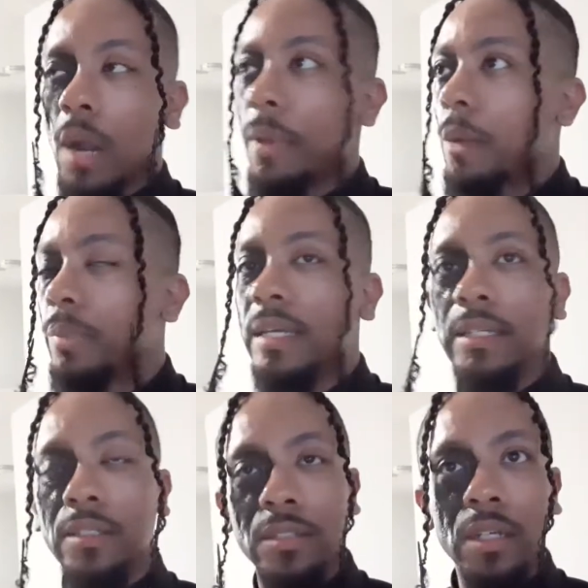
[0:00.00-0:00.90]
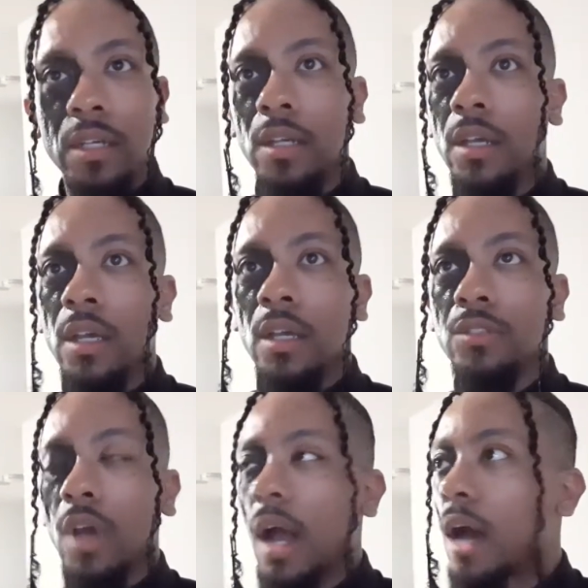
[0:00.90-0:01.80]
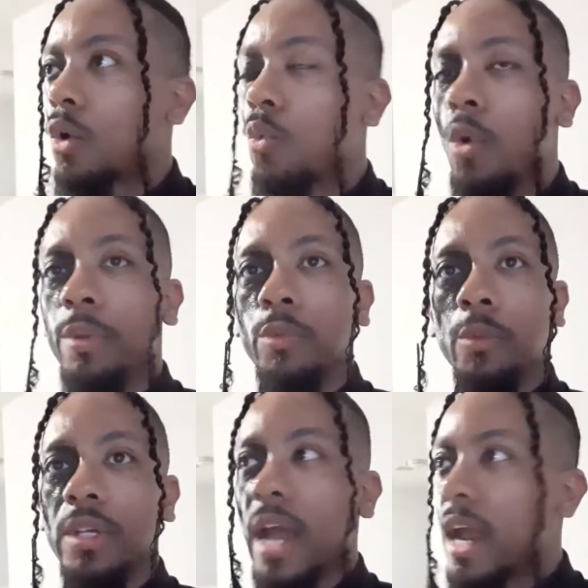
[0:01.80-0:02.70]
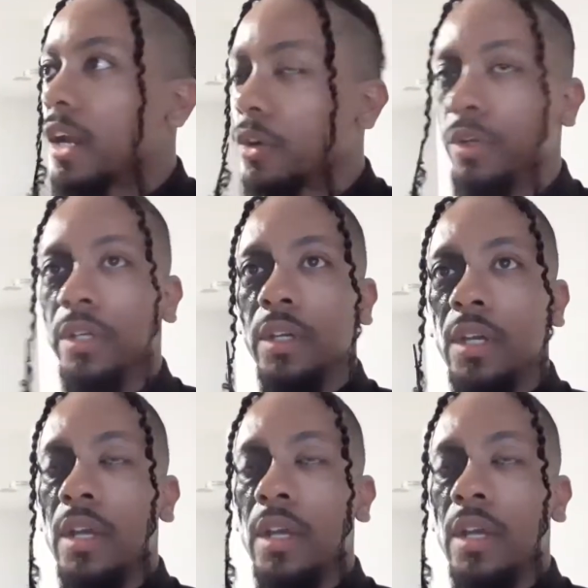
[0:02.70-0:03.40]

I'm at peace. So I don't want people to be angry.